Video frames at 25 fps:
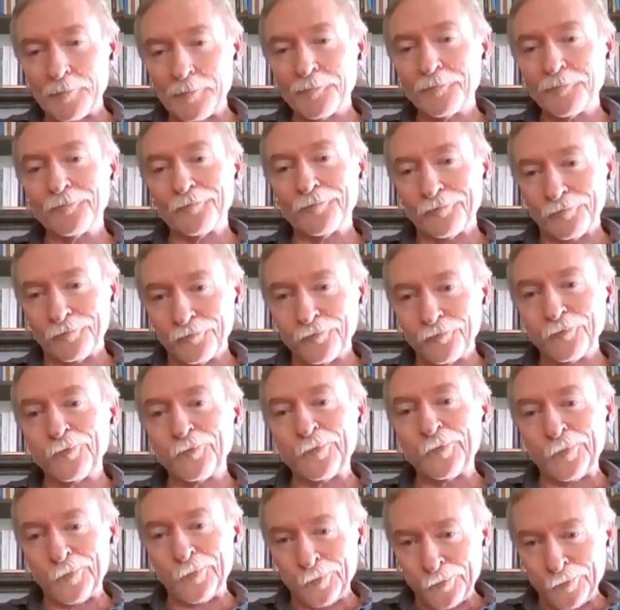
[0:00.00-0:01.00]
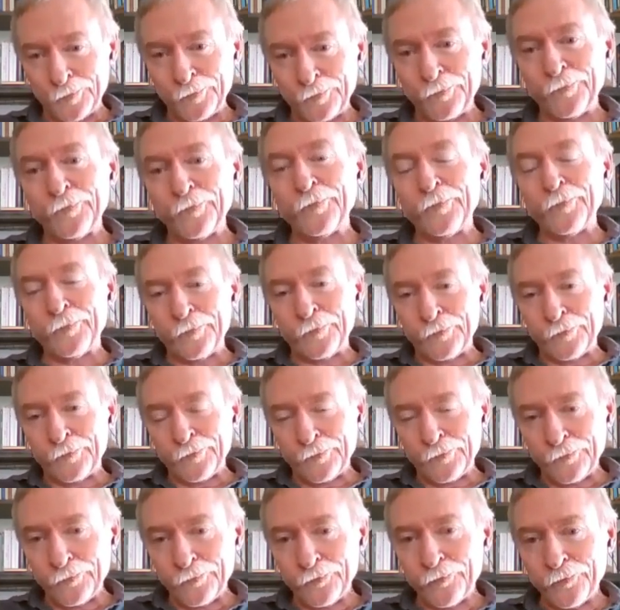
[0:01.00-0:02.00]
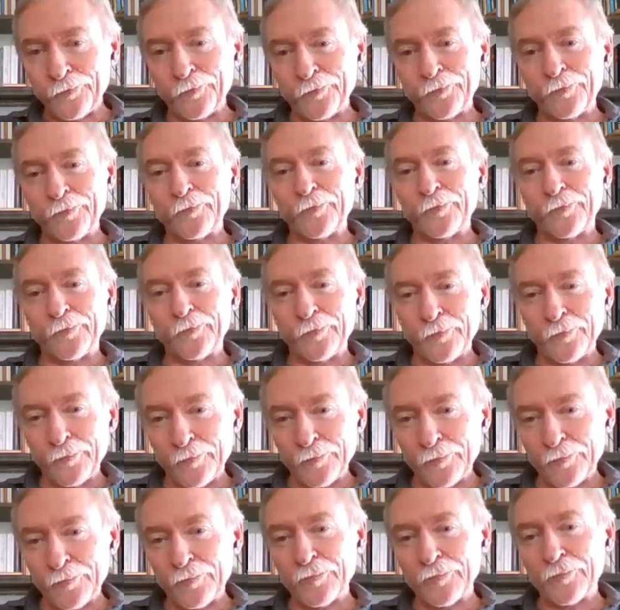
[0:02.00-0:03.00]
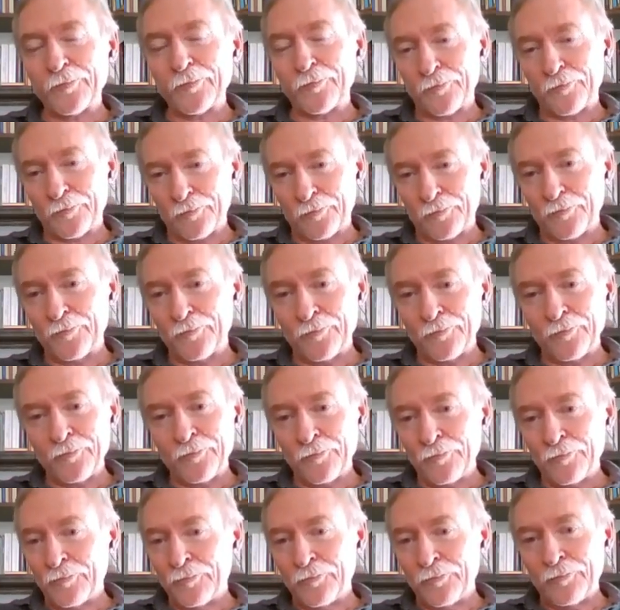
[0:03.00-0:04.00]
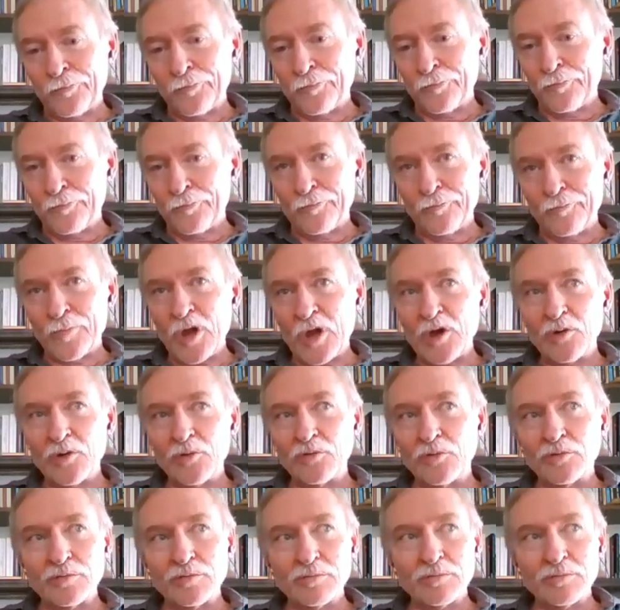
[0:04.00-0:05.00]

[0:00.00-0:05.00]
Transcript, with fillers: everybody would agree what that needs to look like in practice, right? I, oh. I'm